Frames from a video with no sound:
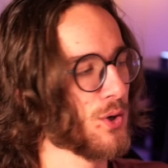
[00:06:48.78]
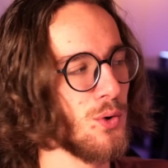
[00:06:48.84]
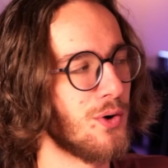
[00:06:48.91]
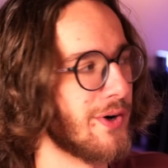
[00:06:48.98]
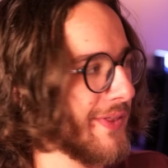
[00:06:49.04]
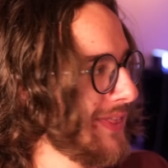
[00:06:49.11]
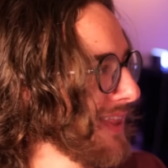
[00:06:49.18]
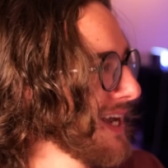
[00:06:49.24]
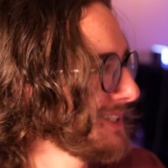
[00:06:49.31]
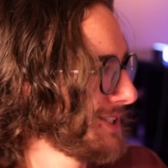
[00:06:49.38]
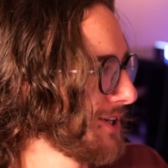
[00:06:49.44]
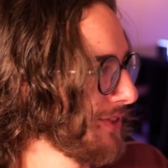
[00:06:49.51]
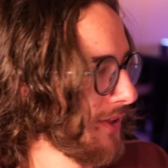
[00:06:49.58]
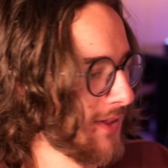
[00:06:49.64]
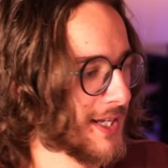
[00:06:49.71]
Cool. Next
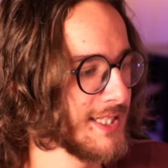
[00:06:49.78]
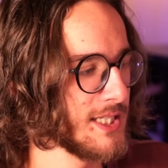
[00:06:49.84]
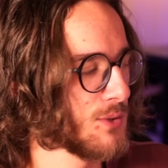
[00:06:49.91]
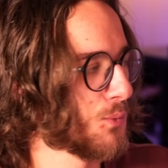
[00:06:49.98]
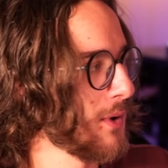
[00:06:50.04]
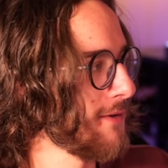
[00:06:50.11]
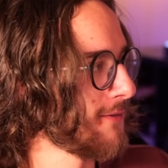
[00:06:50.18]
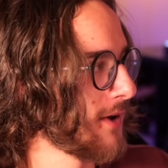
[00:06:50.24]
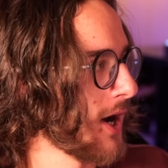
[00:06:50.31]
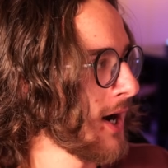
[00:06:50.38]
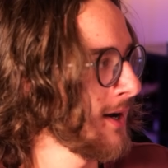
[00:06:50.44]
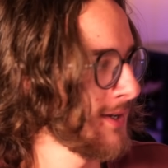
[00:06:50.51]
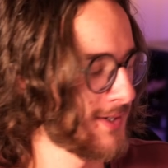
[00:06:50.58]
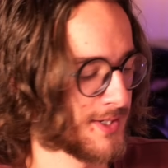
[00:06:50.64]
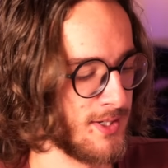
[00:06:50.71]
on the list, we've
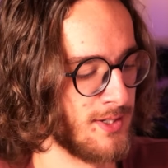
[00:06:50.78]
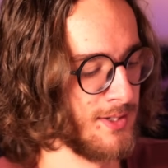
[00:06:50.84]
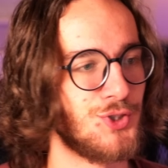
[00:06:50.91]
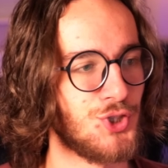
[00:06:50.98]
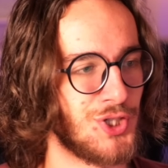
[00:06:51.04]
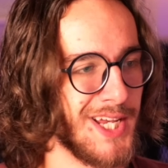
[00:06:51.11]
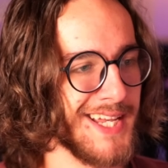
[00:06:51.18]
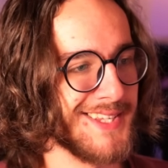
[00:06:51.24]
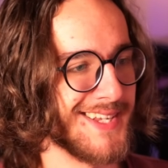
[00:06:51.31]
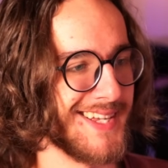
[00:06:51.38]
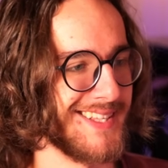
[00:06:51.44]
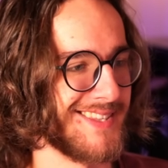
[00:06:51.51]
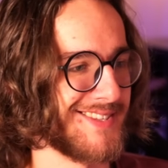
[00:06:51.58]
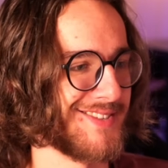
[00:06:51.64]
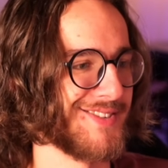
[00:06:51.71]
got
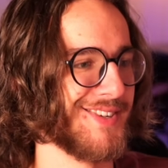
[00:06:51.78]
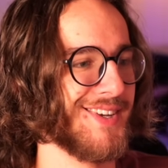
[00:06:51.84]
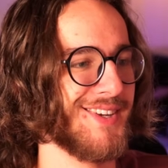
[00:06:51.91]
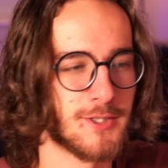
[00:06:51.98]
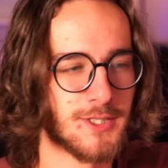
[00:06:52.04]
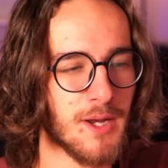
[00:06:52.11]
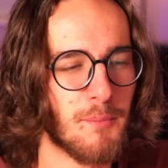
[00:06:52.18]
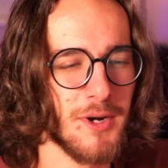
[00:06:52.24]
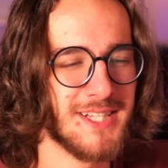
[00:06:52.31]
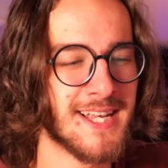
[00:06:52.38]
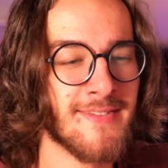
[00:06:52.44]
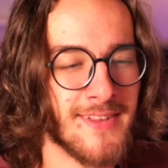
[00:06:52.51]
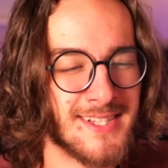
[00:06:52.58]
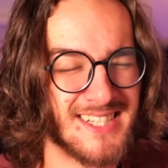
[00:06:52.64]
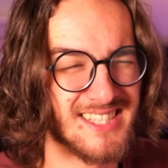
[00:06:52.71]
Cheez-Its. some
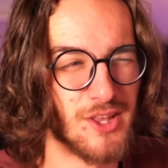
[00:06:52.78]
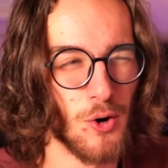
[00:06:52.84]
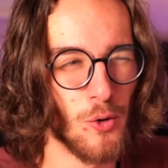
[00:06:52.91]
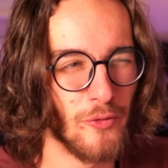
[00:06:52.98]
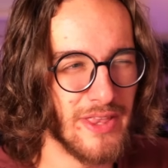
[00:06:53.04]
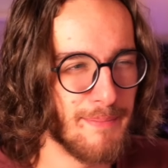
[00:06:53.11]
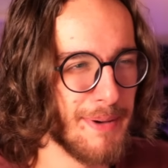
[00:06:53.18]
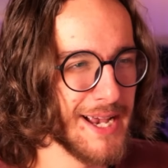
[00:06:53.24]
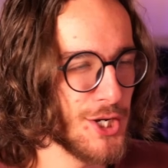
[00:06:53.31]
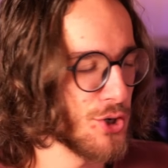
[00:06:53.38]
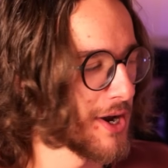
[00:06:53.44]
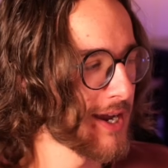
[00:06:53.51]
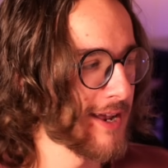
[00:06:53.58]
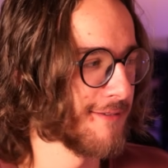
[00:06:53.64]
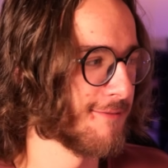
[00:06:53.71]
reason, this is the only
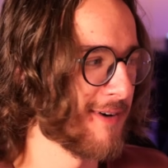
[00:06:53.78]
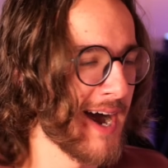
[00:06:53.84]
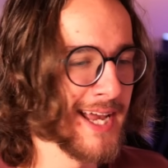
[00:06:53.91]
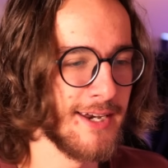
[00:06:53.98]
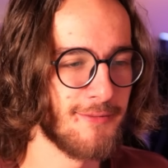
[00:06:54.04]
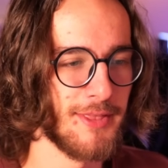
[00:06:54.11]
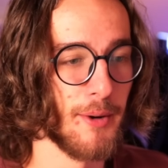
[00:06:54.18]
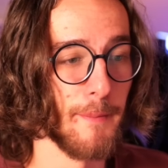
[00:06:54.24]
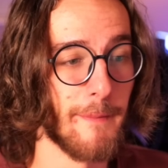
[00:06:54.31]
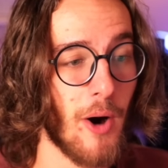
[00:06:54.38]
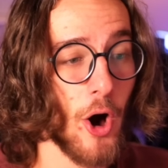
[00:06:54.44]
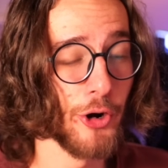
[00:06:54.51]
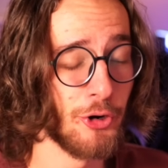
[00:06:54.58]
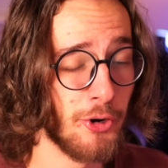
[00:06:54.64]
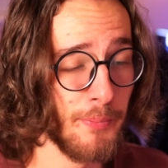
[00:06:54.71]
picture I can find of their
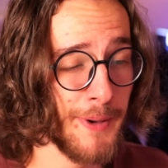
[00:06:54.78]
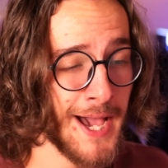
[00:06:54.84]
modern